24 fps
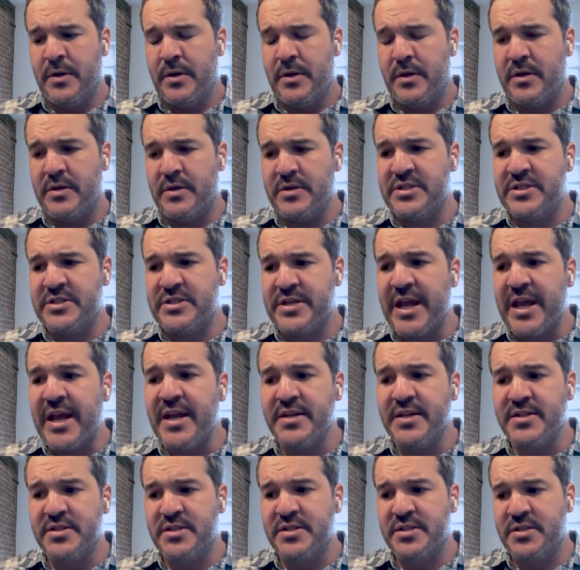
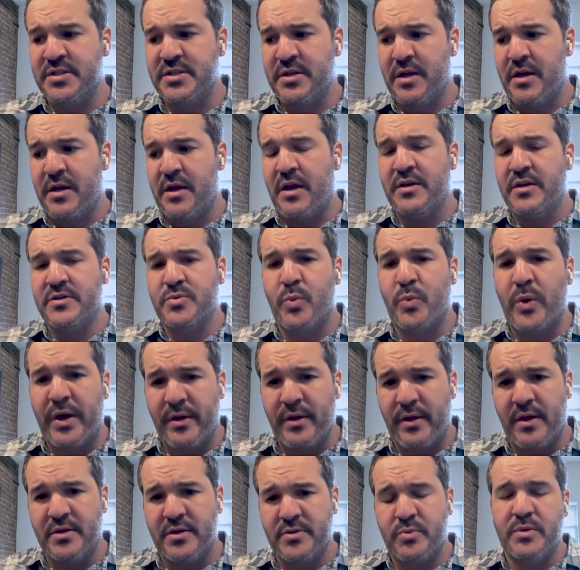states, as well
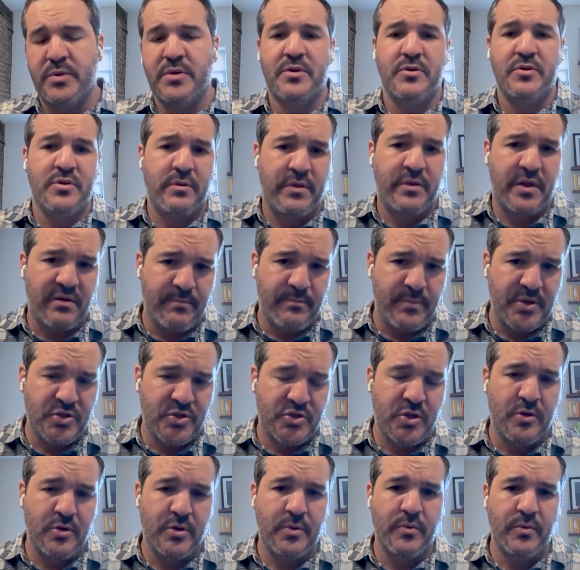as what they've been
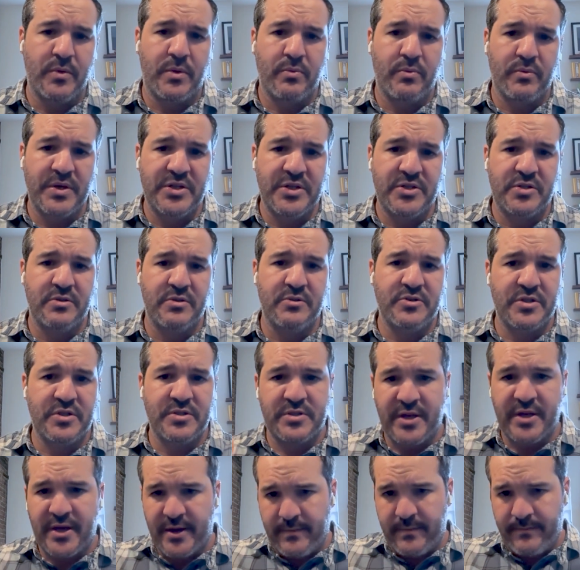showing with research is
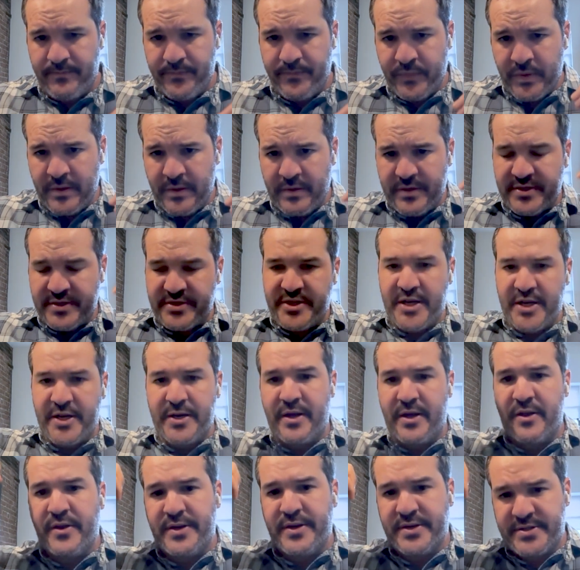that the
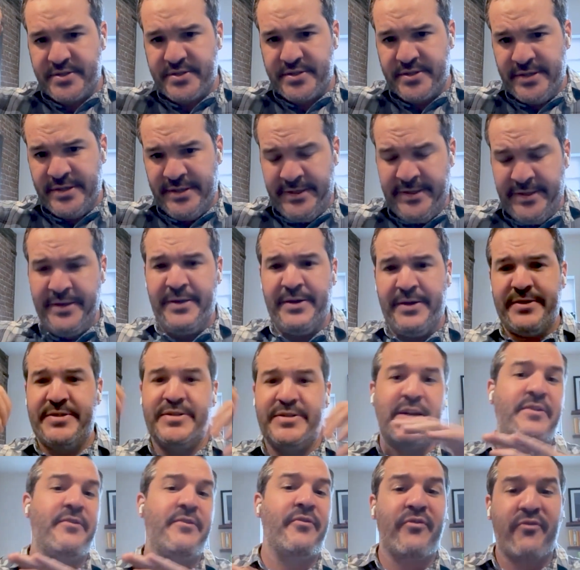psychedelics, instead
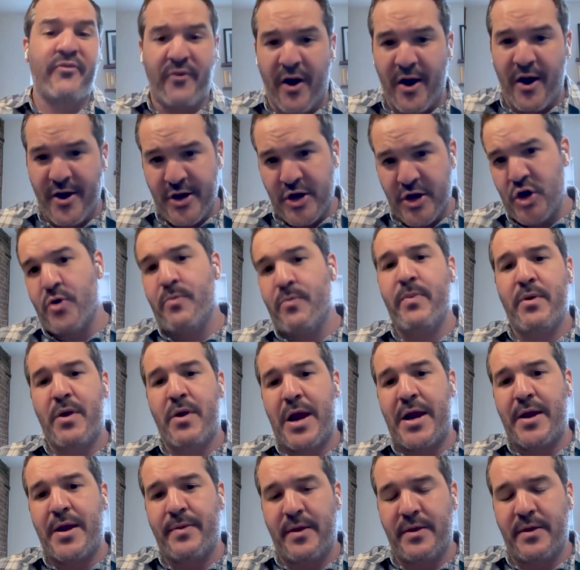of frying your
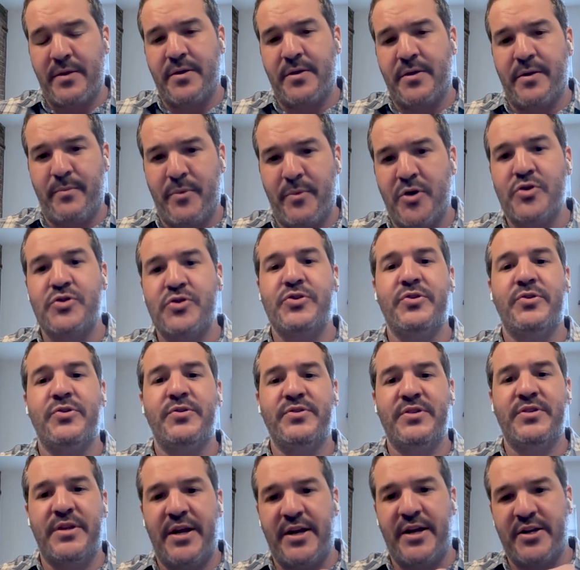brain like the commercials, it
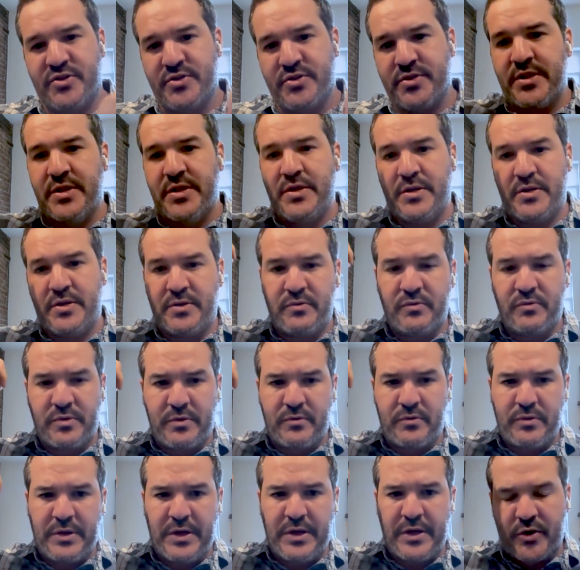actually
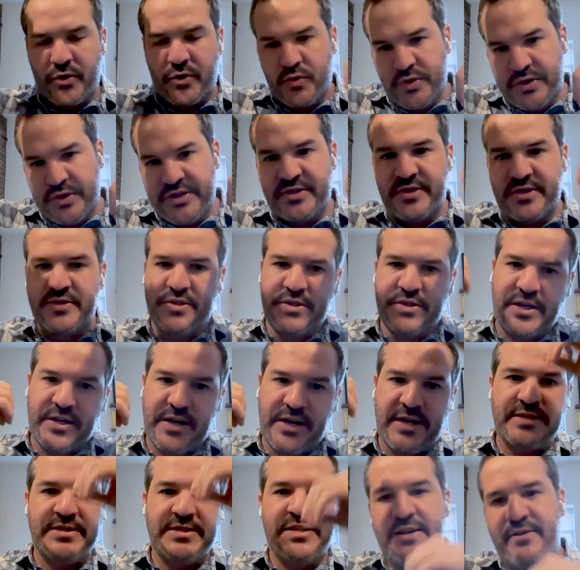increases the
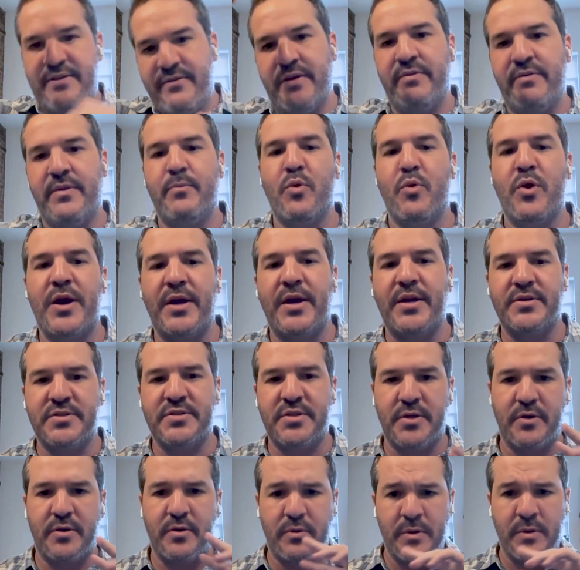connectivity of the brain.
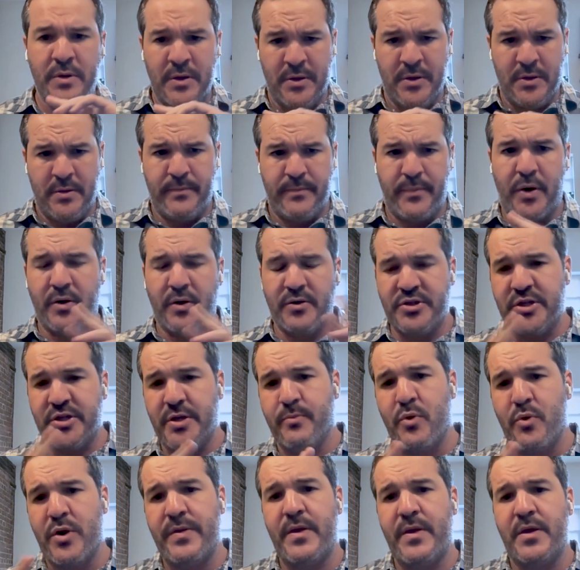So parts of your
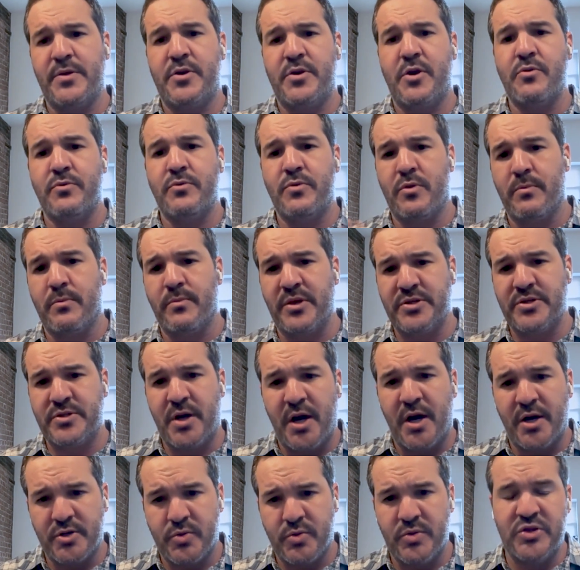brain that don't normally
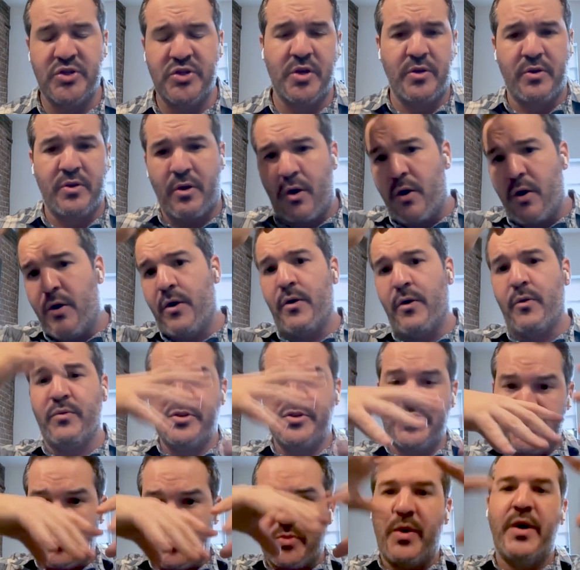talk to each other are, which
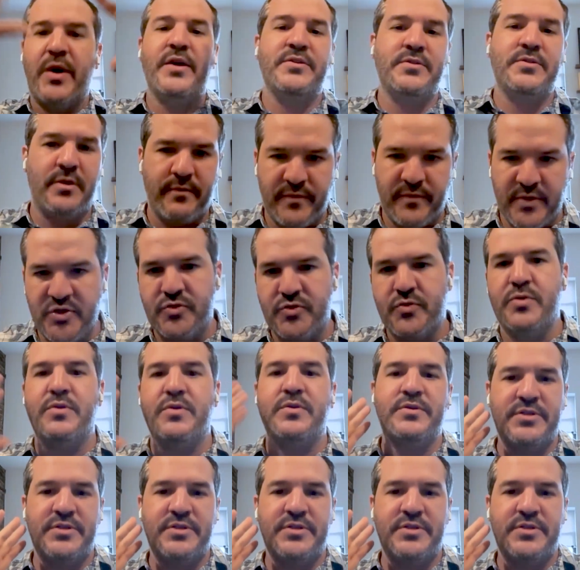is why it's all visual and